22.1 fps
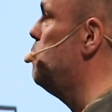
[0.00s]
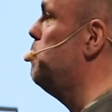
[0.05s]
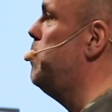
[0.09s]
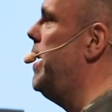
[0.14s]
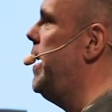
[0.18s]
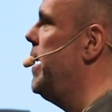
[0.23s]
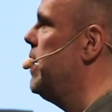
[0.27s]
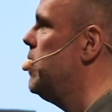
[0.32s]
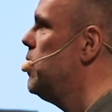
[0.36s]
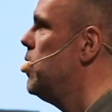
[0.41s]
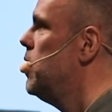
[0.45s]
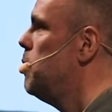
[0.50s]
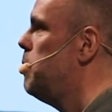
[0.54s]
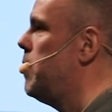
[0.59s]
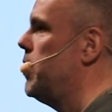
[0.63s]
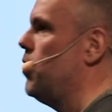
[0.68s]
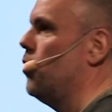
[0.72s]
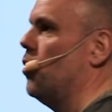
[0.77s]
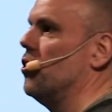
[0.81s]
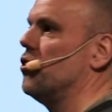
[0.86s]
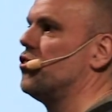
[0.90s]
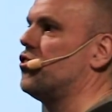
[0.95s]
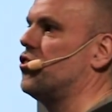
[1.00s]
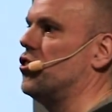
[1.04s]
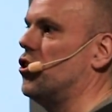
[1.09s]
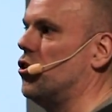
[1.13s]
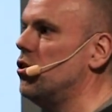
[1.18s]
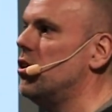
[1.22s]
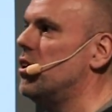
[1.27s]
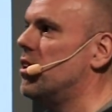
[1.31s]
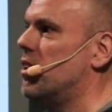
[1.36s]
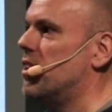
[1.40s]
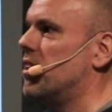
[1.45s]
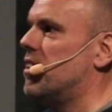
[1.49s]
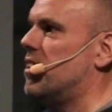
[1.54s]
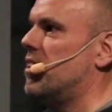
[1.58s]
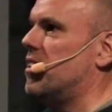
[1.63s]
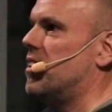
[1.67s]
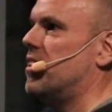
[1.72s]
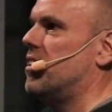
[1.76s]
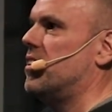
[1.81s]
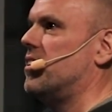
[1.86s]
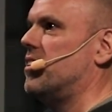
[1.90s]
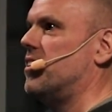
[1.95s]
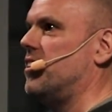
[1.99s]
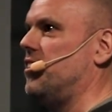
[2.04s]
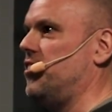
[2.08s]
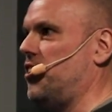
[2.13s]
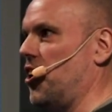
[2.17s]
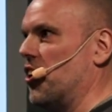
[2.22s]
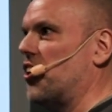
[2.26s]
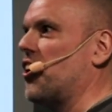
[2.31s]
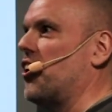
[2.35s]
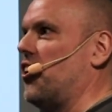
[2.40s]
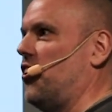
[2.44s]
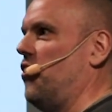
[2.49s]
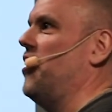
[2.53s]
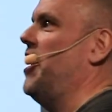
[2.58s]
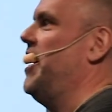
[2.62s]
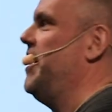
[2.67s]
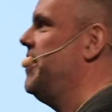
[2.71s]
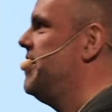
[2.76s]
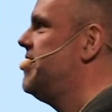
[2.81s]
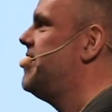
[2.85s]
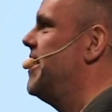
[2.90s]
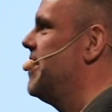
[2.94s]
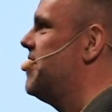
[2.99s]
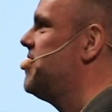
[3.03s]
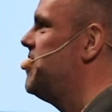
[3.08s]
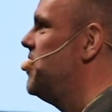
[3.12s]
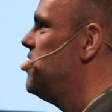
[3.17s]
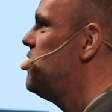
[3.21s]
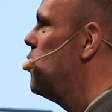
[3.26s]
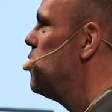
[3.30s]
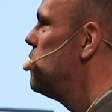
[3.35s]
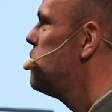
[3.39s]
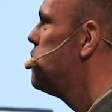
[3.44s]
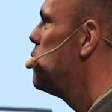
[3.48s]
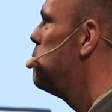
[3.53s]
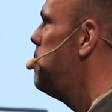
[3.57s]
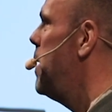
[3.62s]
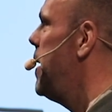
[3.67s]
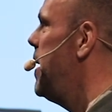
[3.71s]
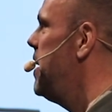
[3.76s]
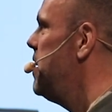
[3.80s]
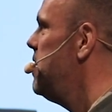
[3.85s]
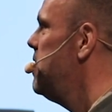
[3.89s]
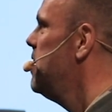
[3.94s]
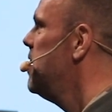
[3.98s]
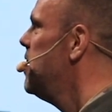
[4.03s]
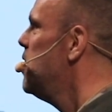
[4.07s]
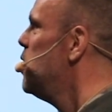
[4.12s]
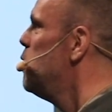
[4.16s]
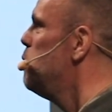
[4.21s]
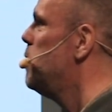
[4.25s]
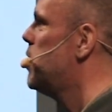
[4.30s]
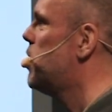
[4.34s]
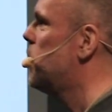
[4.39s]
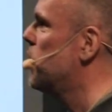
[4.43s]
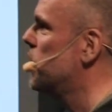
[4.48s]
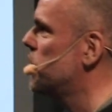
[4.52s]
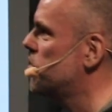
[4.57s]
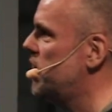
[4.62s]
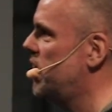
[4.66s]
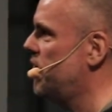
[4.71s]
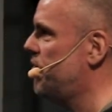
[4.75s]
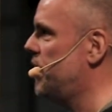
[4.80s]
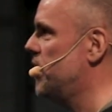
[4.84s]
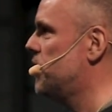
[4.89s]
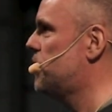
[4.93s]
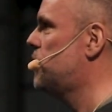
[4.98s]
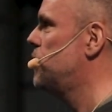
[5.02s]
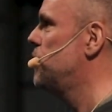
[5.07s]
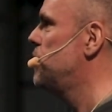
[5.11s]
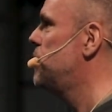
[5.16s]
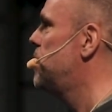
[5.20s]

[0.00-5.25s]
bad, but also dark gray text is also bad, because if it's too